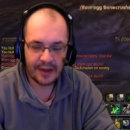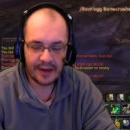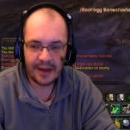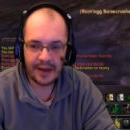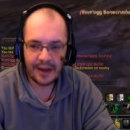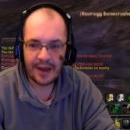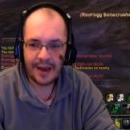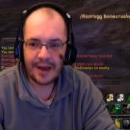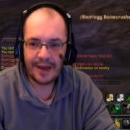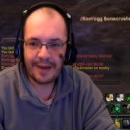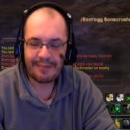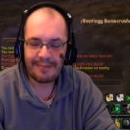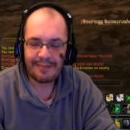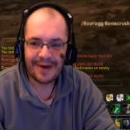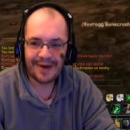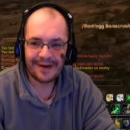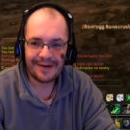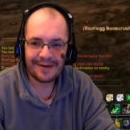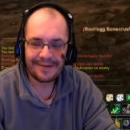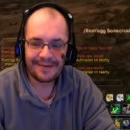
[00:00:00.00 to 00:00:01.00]
that,
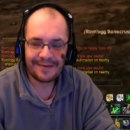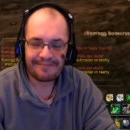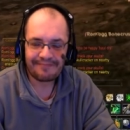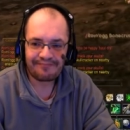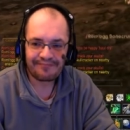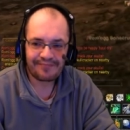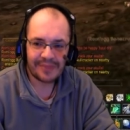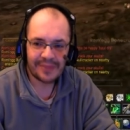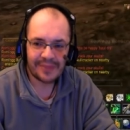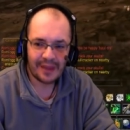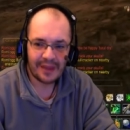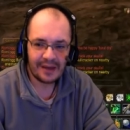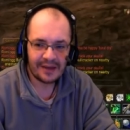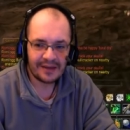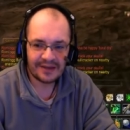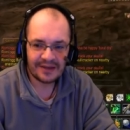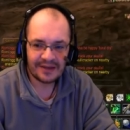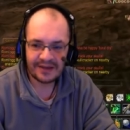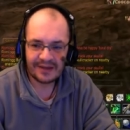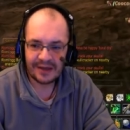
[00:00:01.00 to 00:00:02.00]
but
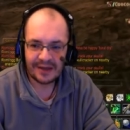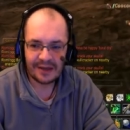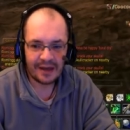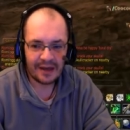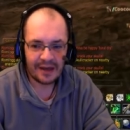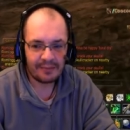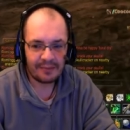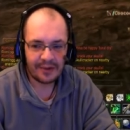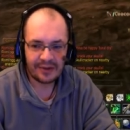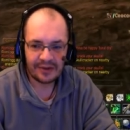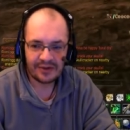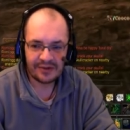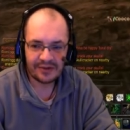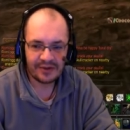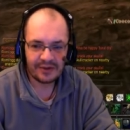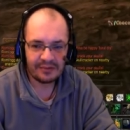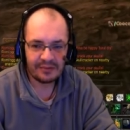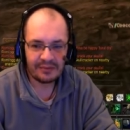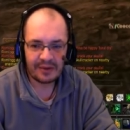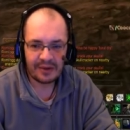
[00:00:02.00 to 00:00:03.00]
as I said, I'm
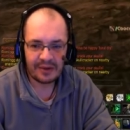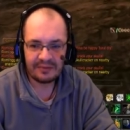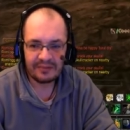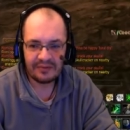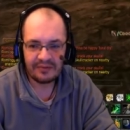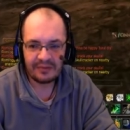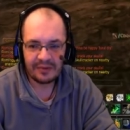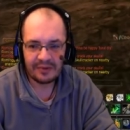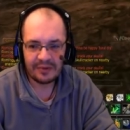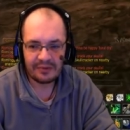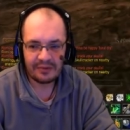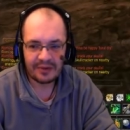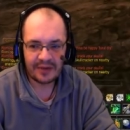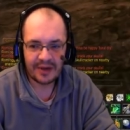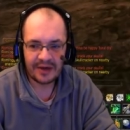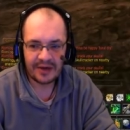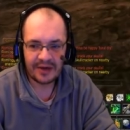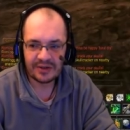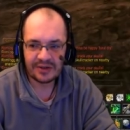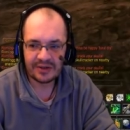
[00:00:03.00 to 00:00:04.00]
practicing my PvP
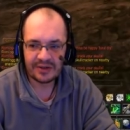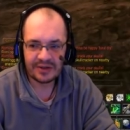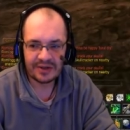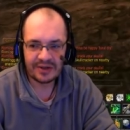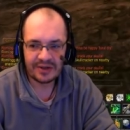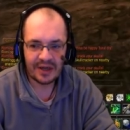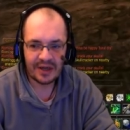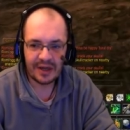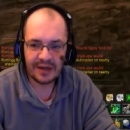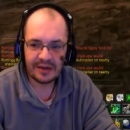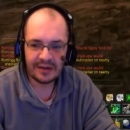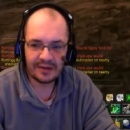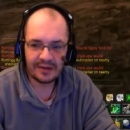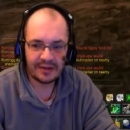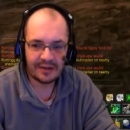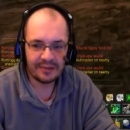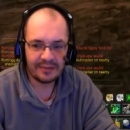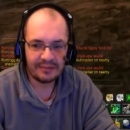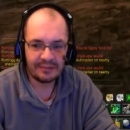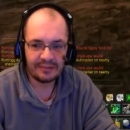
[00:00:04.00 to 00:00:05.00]
rotations, and
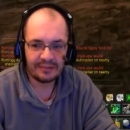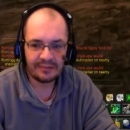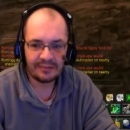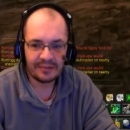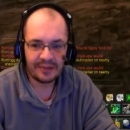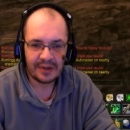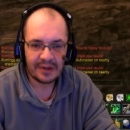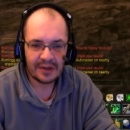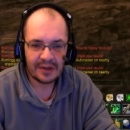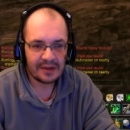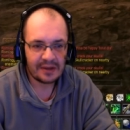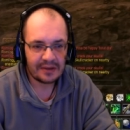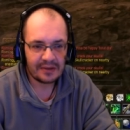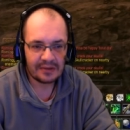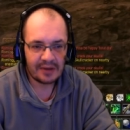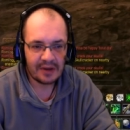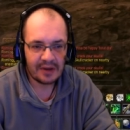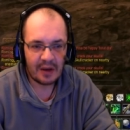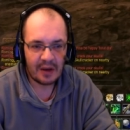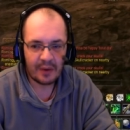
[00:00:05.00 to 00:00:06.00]

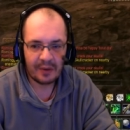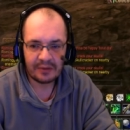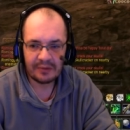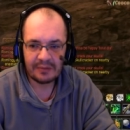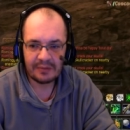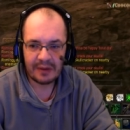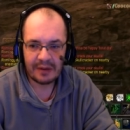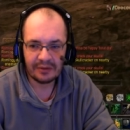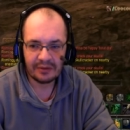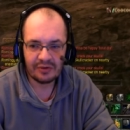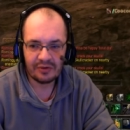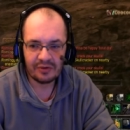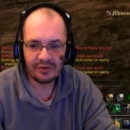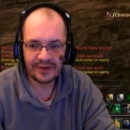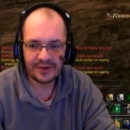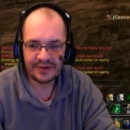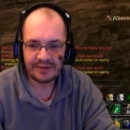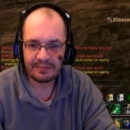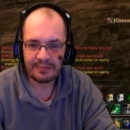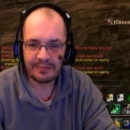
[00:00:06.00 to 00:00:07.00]
I want to be able to
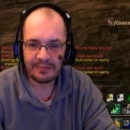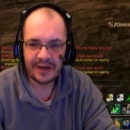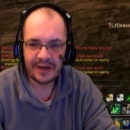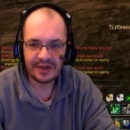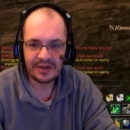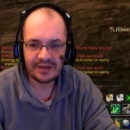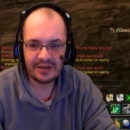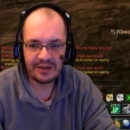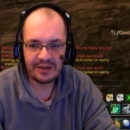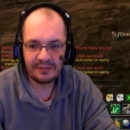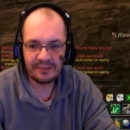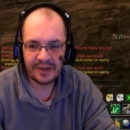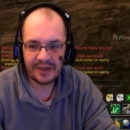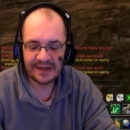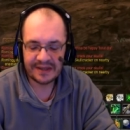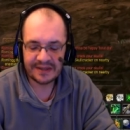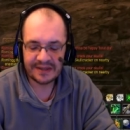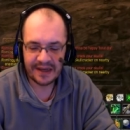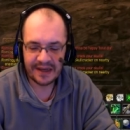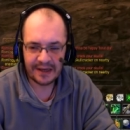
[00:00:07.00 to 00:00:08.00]
do as much
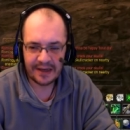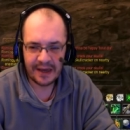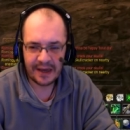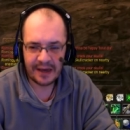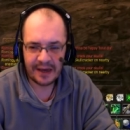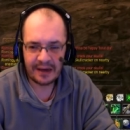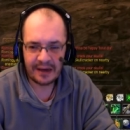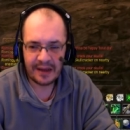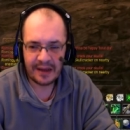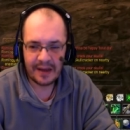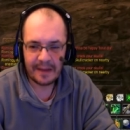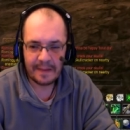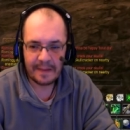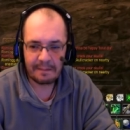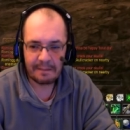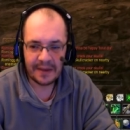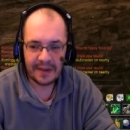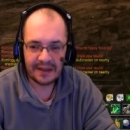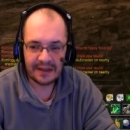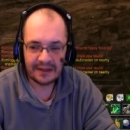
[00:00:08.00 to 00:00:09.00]
DPS as I can,
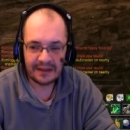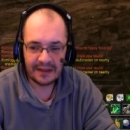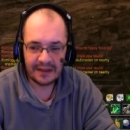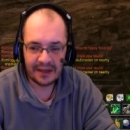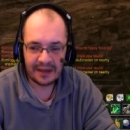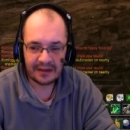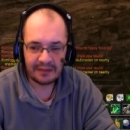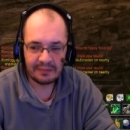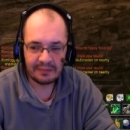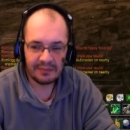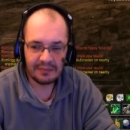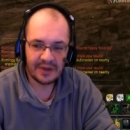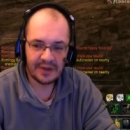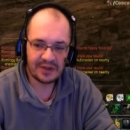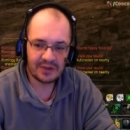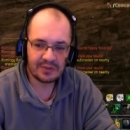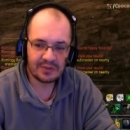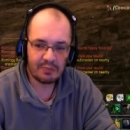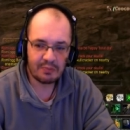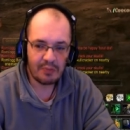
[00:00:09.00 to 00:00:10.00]
but yet be
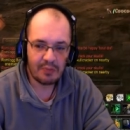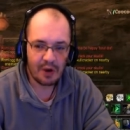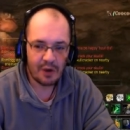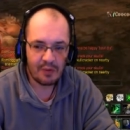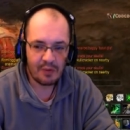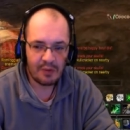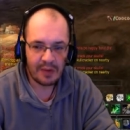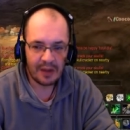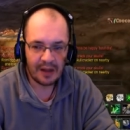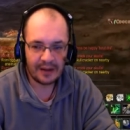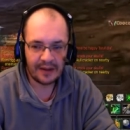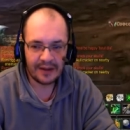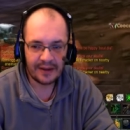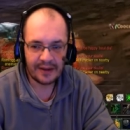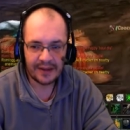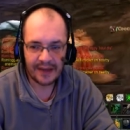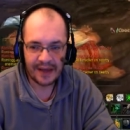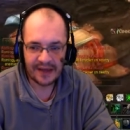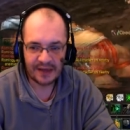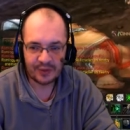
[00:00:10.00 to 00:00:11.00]
as mobile
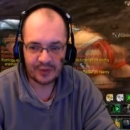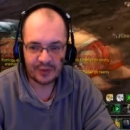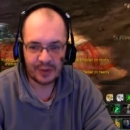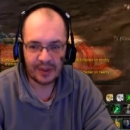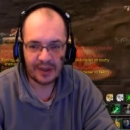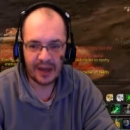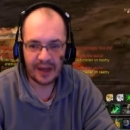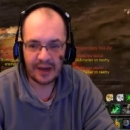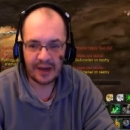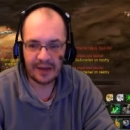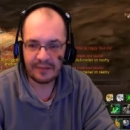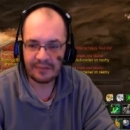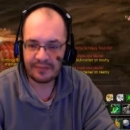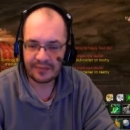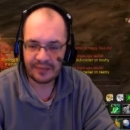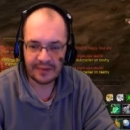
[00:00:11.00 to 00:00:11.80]
as we can.